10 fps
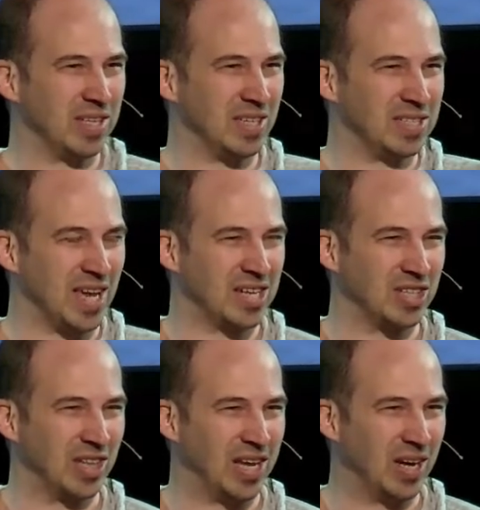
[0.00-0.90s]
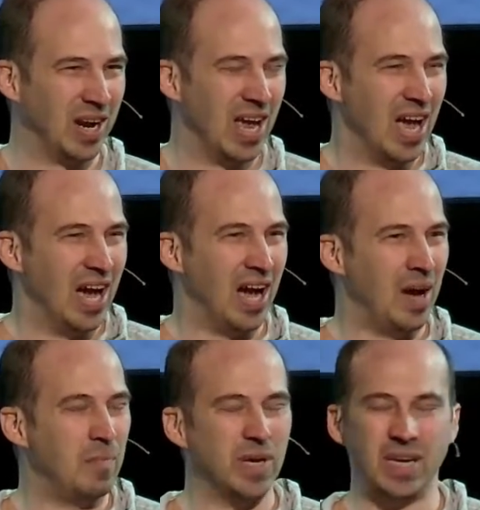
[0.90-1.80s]
it's actually later.
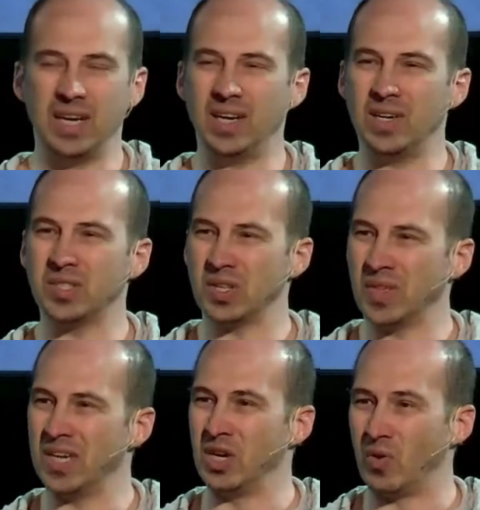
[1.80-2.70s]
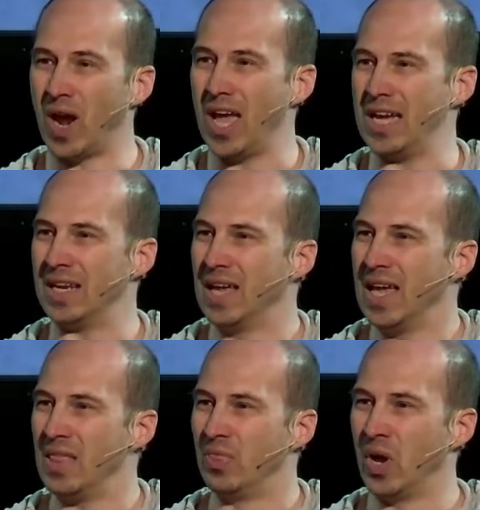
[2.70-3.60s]
But here's the thing, you're right.
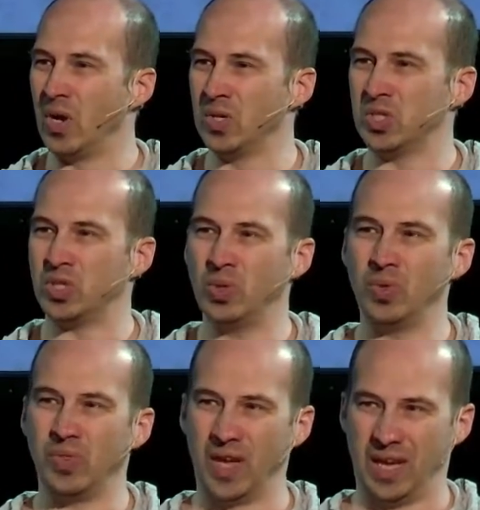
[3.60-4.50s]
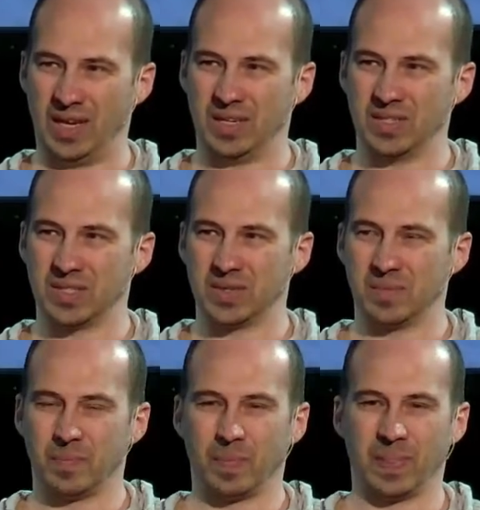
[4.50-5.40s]
Those two things,
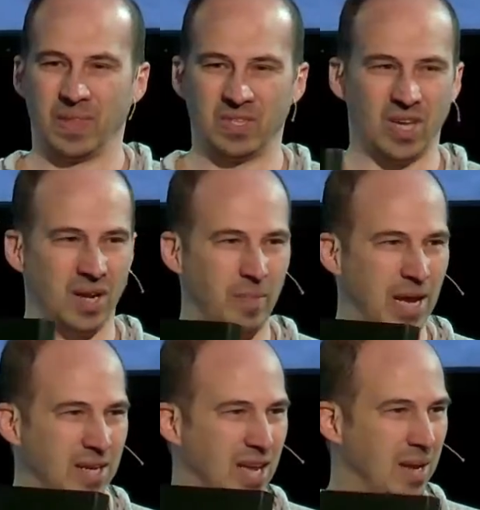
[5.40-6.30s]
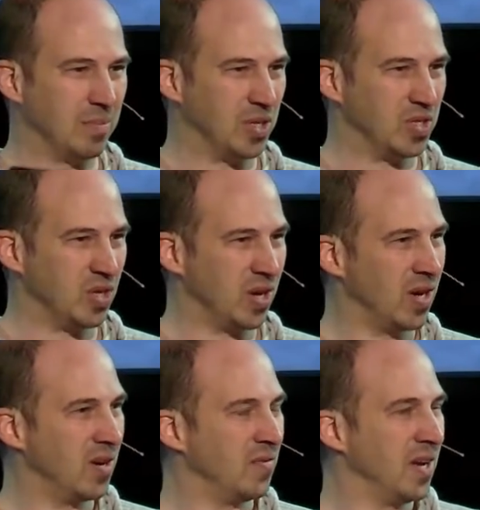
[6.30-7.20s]
the Son of Man came to
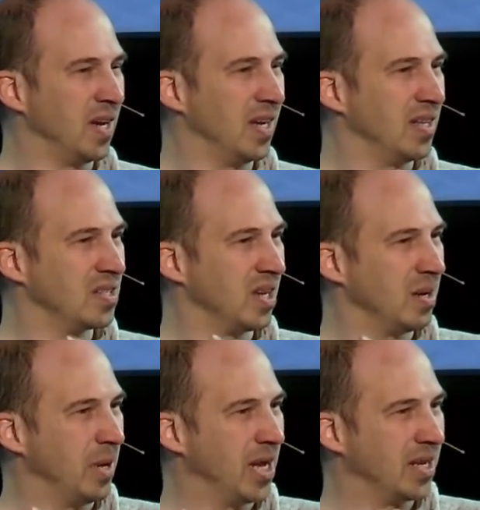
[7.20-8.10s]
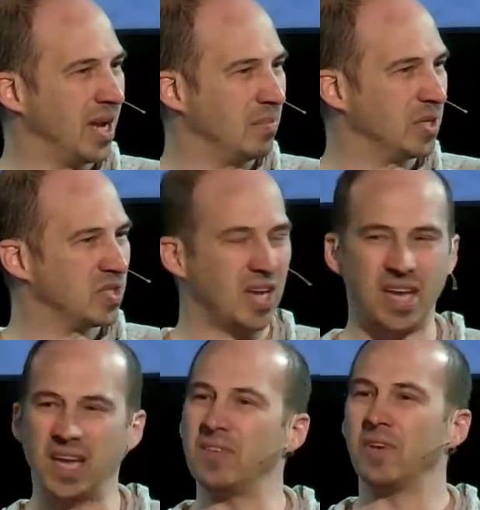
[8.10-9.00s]
serve and the Son of Man came to
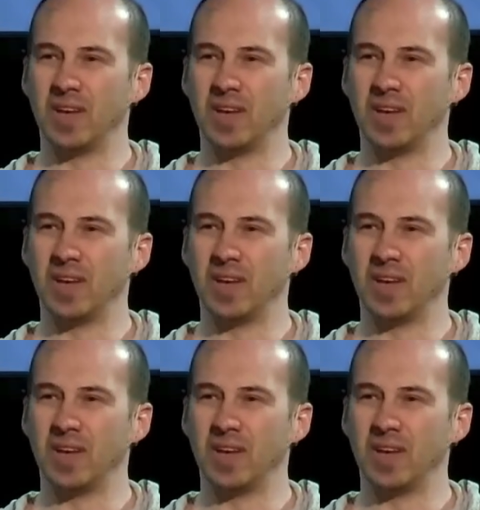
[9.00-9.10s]
save,